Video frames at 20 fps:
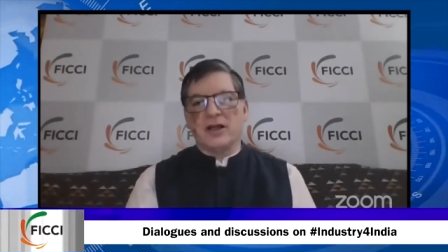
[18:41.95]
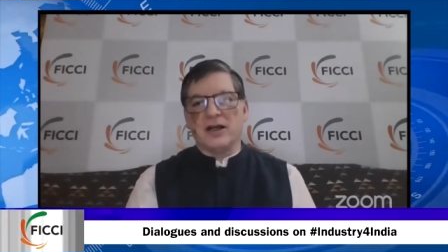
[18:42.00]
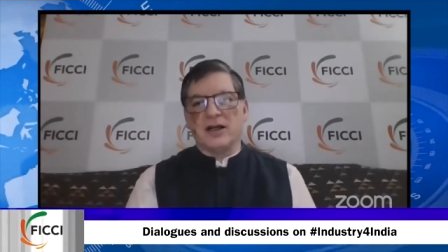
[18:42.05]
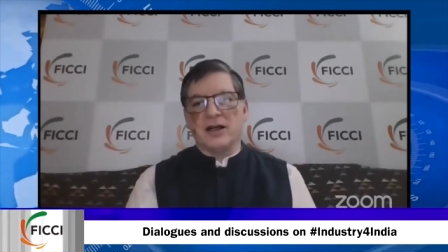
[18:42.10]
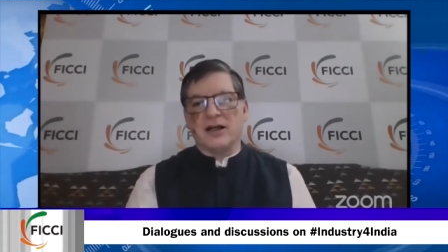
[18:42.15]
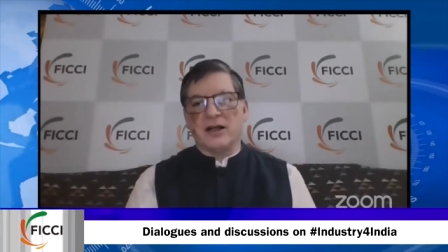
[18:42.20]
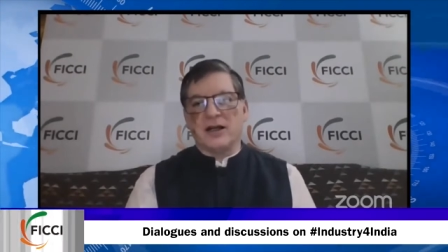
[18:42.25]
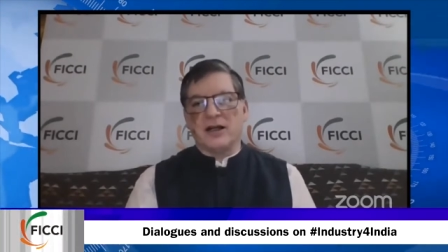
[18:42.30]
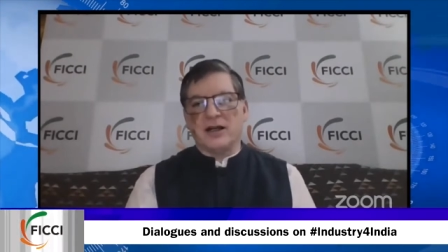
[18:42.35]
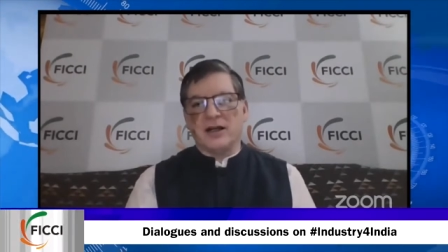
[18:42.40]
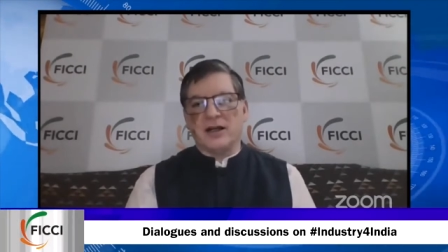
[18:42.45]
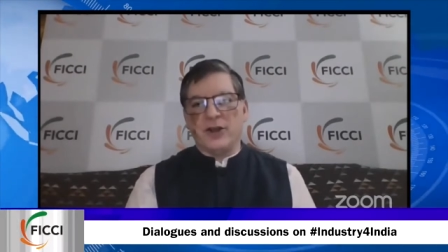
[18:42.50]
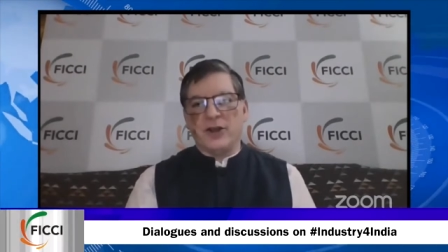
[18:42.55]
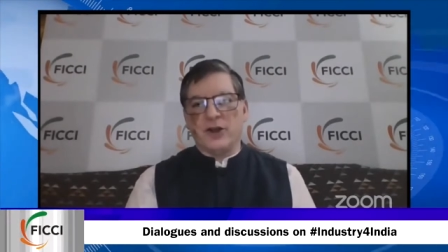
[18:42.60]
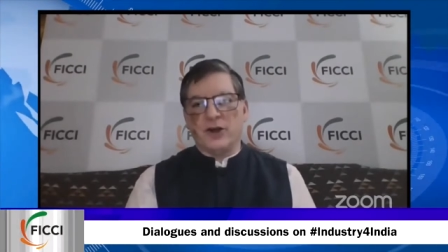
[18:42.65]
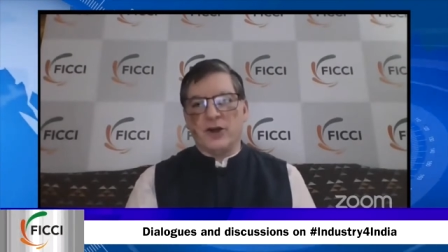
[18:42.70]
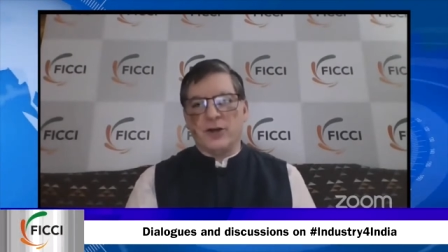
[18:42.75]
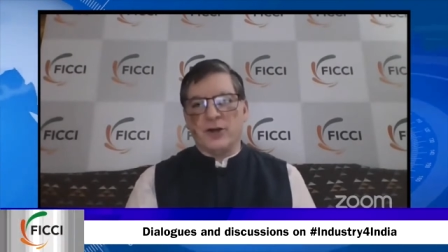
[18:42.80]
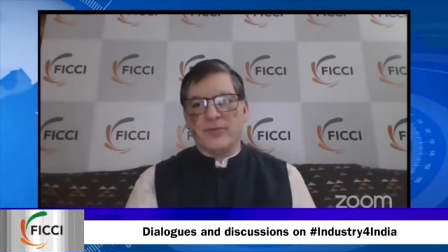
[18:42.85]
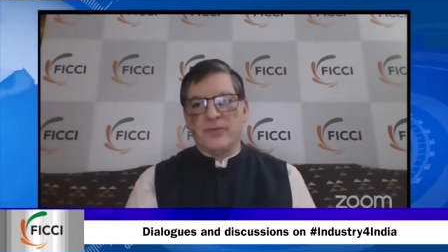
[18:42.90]
Uh, you
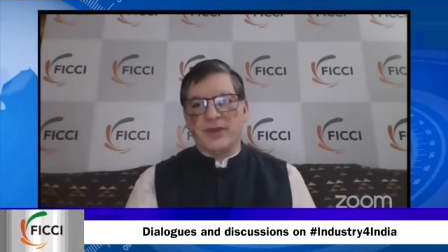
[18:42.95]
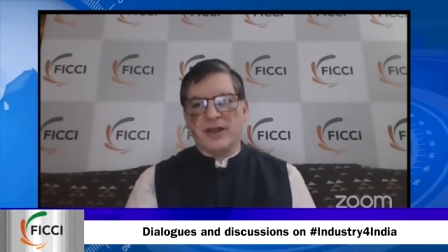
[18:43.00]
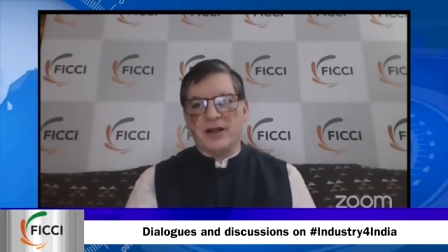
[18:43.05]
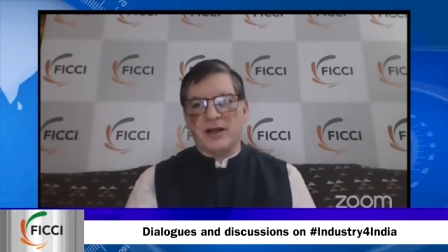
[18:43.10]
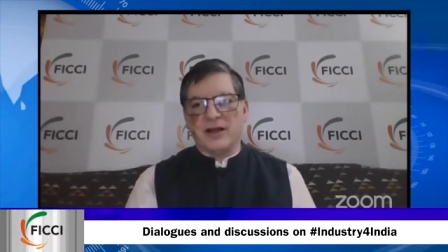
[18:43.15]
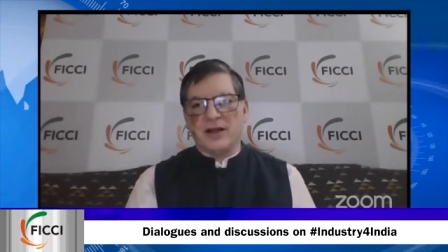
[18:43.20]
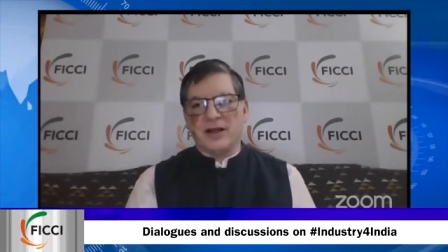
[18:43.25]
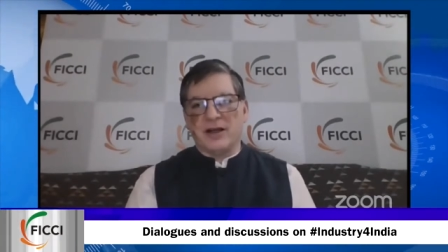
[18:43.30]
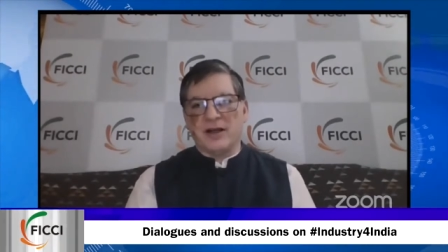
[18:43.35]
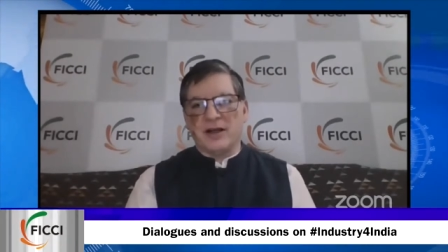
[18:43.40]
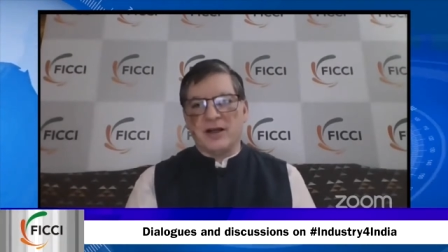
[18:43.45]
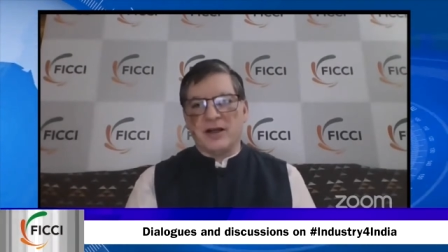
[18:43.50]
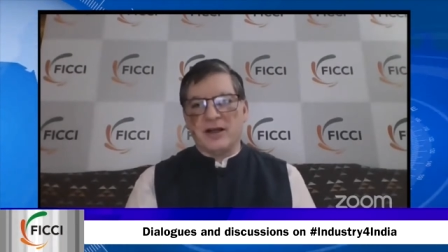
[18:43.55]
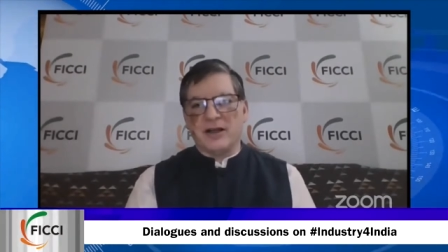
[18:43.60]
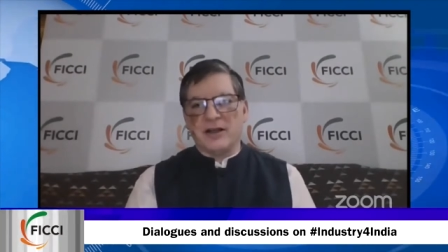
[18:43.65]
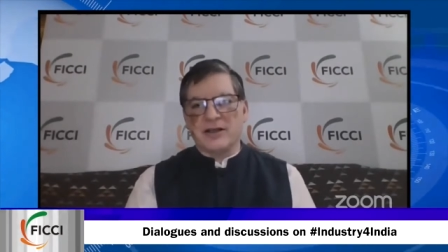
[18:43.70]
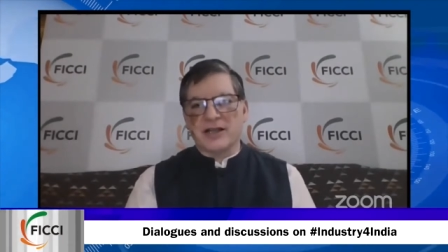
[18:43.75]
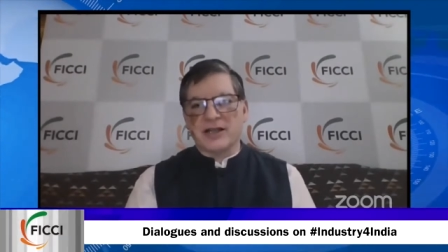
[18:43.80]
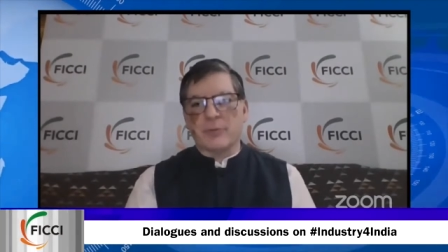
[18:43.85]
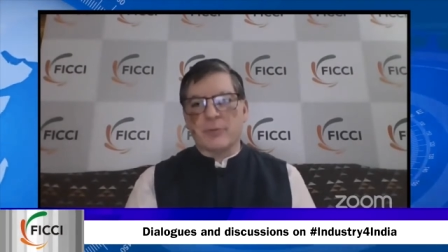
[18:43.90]
know, uh,
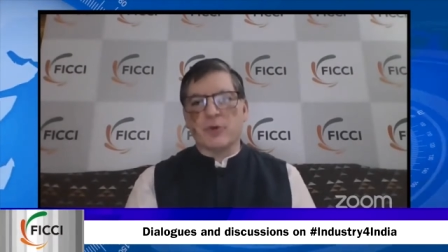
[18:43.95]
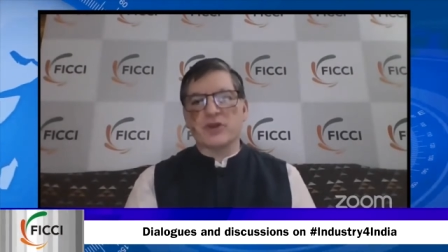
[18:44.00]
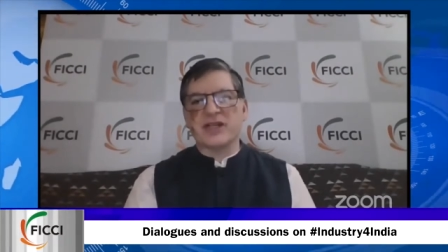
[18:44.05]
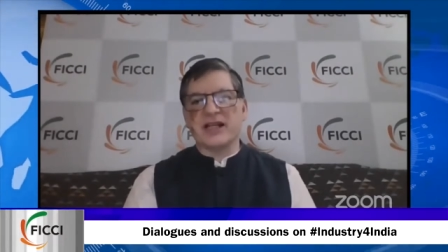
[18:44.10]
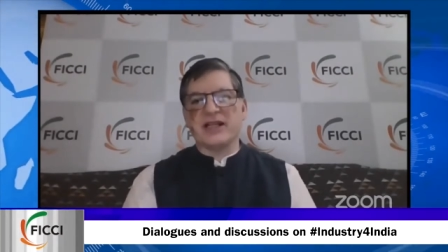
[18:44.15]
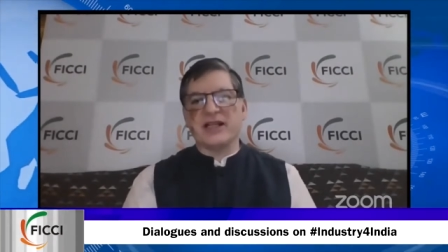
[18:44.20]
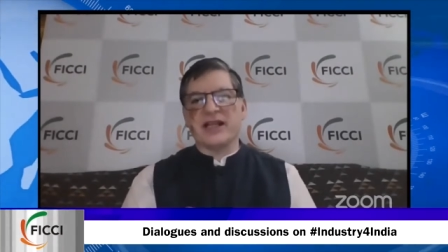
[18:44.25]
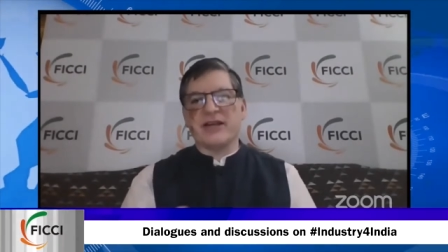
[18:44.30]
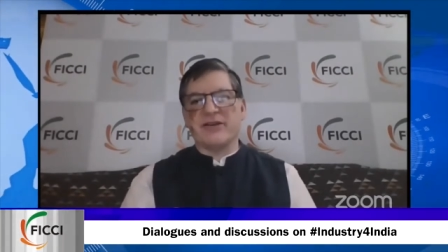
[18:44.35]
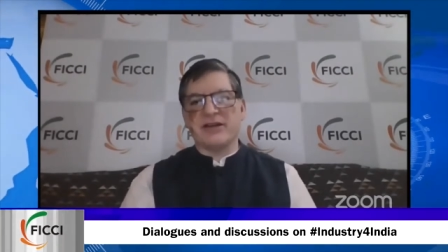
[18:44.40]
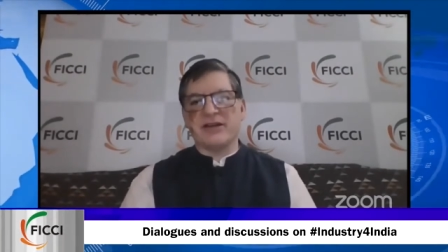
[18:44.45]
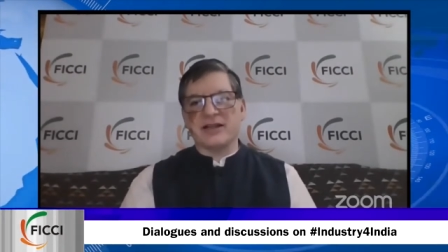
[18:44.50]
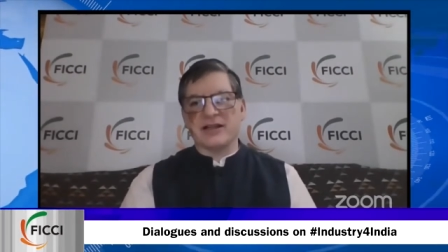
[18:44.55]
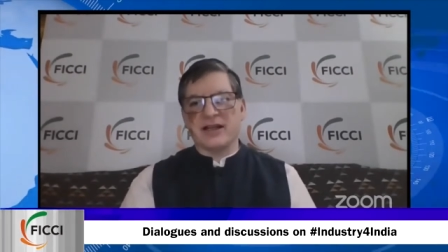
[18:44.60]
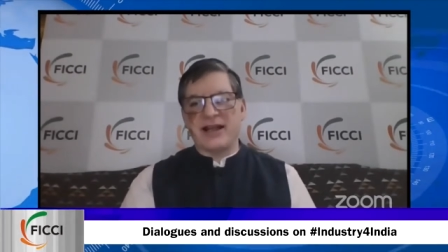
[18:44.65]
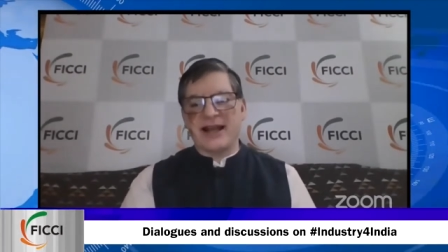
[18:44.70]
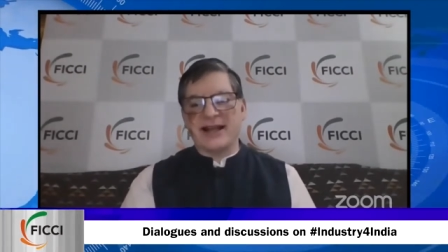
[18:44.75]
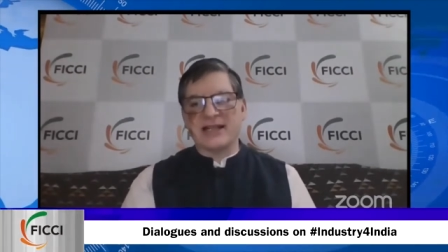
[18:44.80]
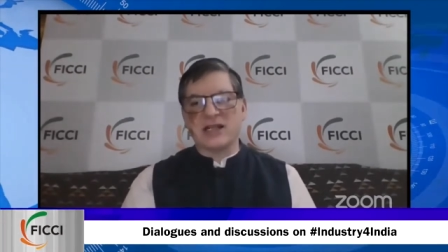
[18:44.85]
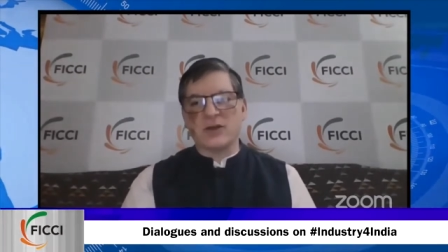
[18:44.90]
supposing there is
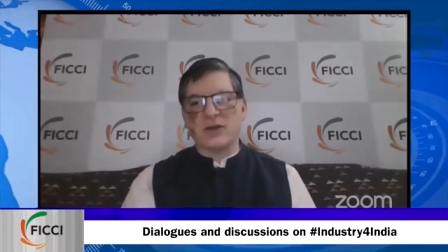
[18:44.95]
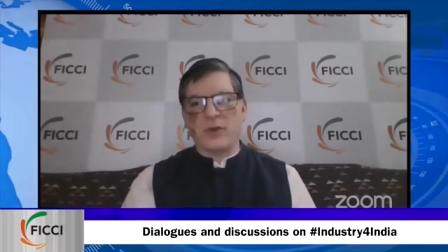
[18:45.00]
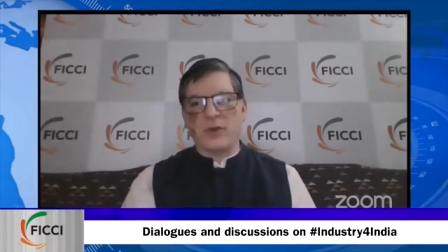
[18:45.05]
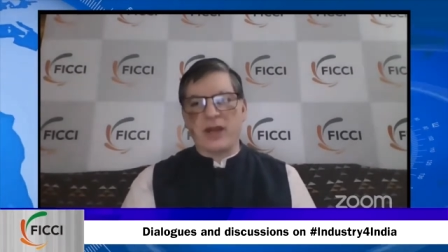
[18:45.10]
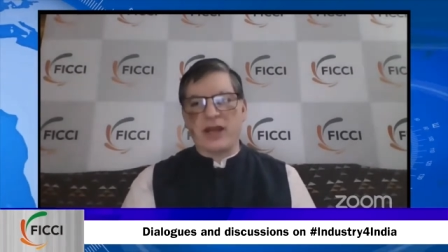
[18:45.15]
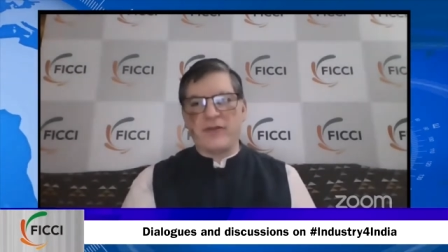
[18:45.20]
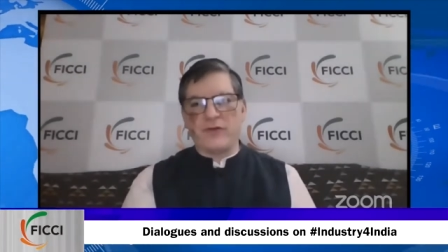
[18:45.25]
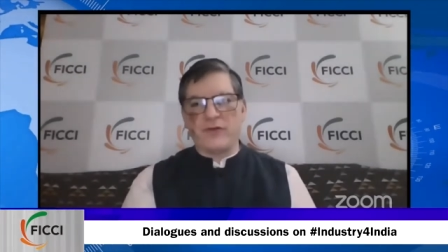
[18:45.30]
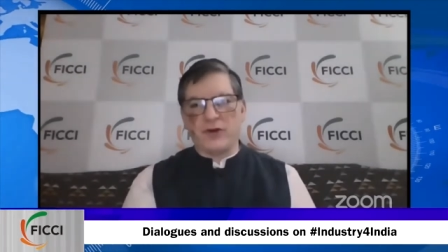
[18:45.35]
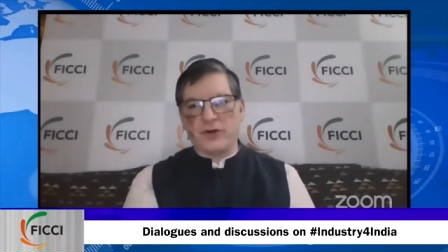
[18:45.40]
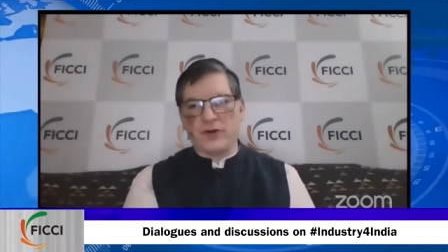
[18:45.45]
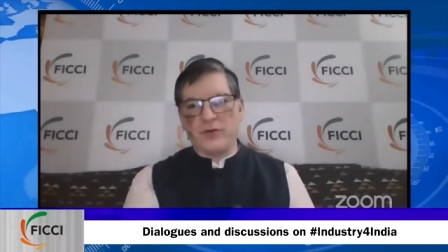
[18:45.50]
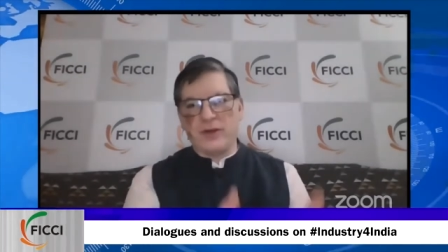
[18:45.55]
a next wave, you know,